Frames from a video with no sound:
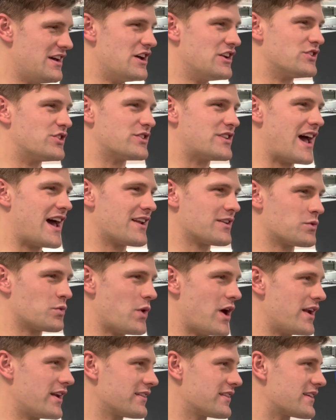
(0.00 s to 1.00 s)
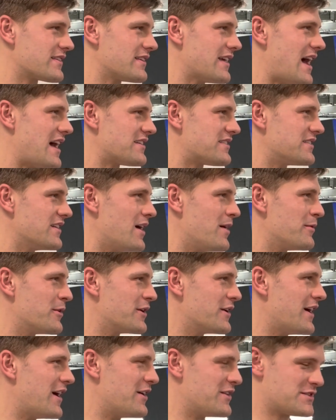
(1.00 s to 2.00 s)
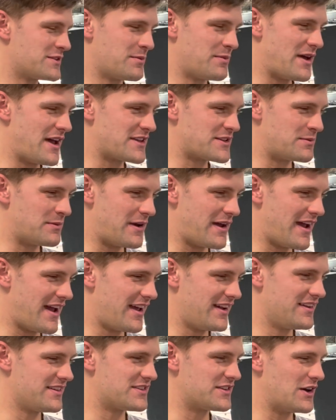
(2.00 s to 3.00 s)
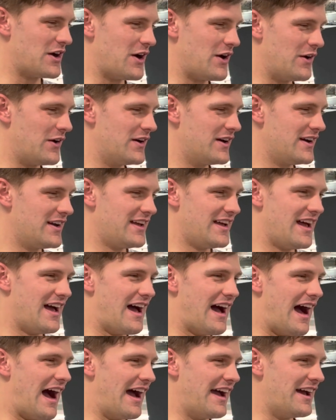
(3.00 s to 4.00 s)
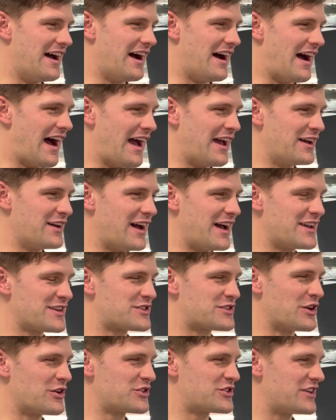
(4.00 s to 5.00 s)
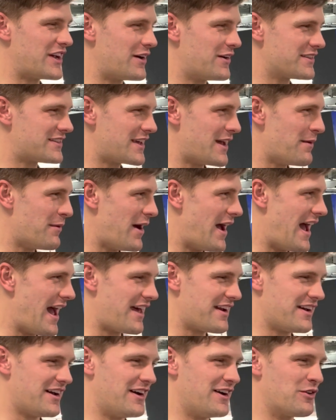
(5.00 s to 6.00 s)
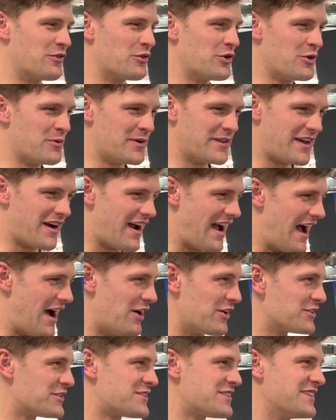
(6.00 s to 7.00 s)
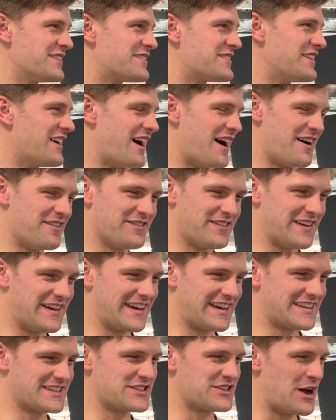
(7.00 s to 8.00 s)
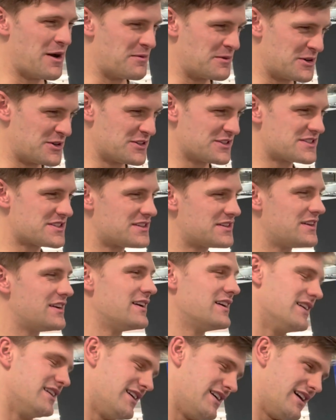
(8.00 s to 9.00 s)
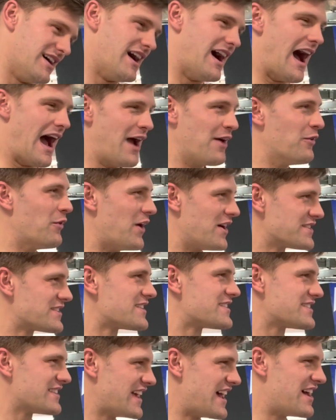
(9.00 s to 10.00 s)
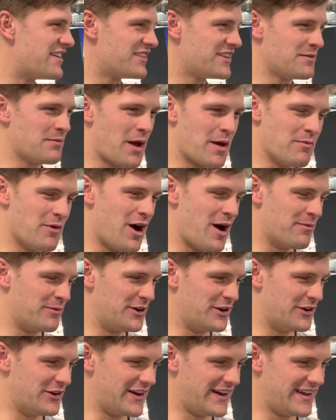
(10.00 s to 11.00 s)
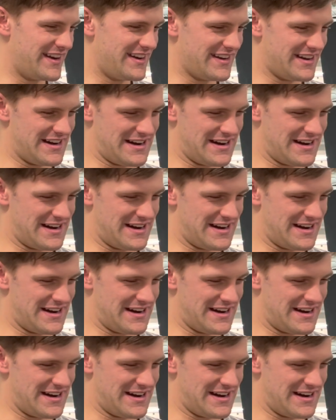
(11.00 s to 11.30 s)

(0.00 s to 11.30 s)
Just had his wedding this last summer. I was right. The best man, so... I associate with them. I had a room in their house and stuff, like summers. I was a Slavin. My mom knew it.